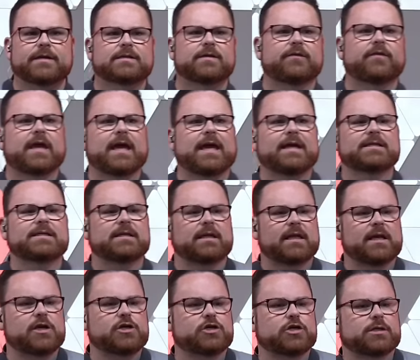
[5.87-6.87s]
of
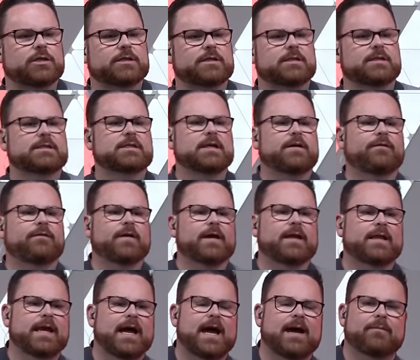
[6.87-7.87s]
cancellations and stuff like
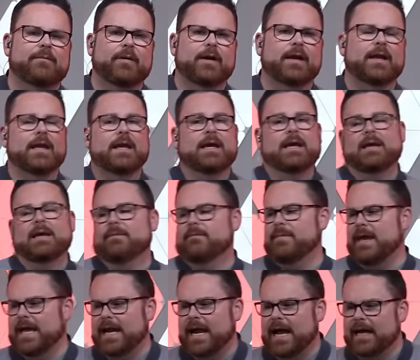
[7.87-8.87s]
that, but
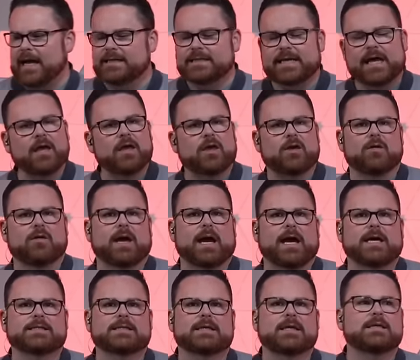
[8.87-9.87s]
man, I tell you
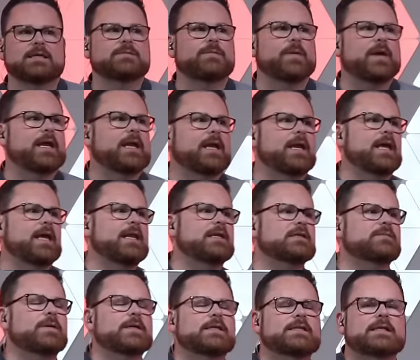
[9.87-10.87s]
guys, it has been it has
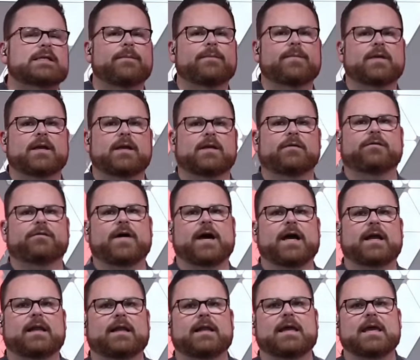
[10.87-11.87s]
been something to
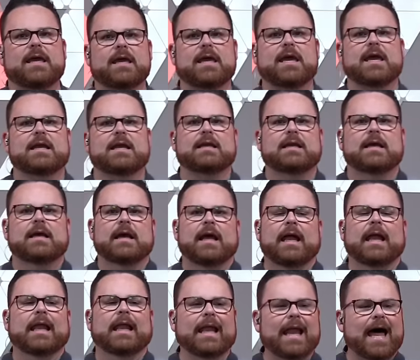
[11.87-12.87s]
finally get
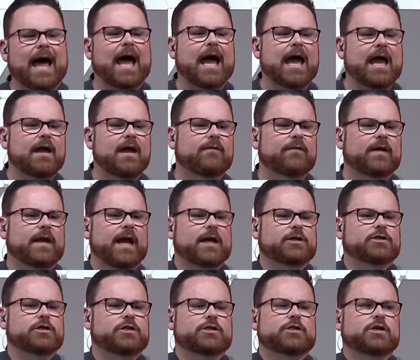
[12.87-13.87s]
live and
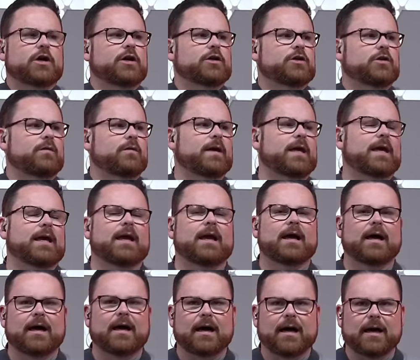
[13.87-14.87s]
actually start doing
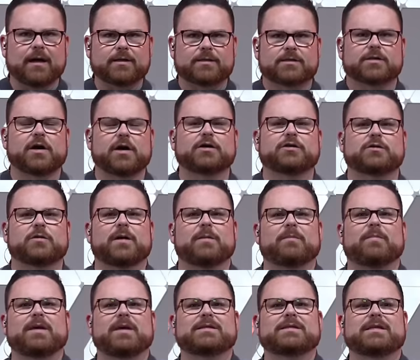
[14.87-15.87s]
uh, start doing
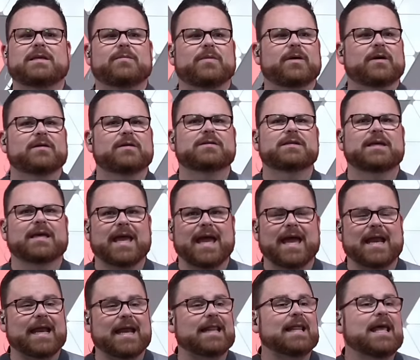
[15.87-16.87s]
PC builds
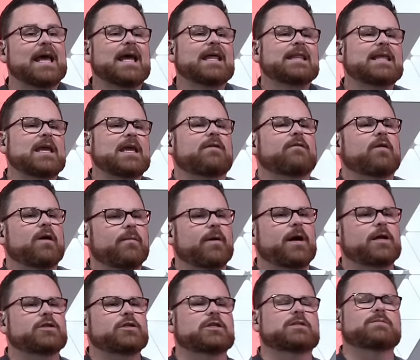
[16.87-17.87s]
again. And thank you very
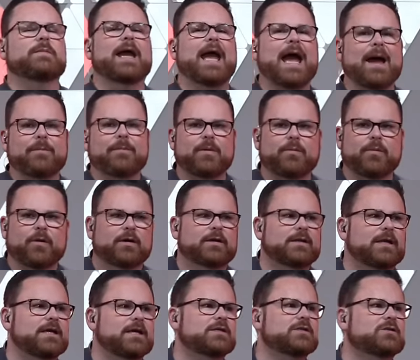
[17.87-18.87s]
much. It's my happy
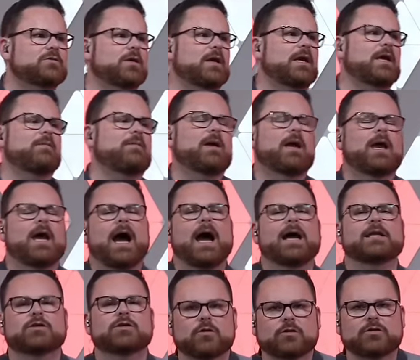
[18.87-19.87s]
birthday stream. I
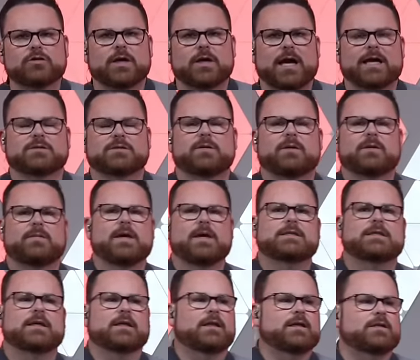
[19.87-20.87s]
told you guys we'd
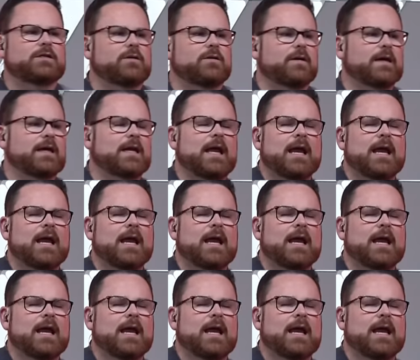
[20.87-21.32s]
basically do it.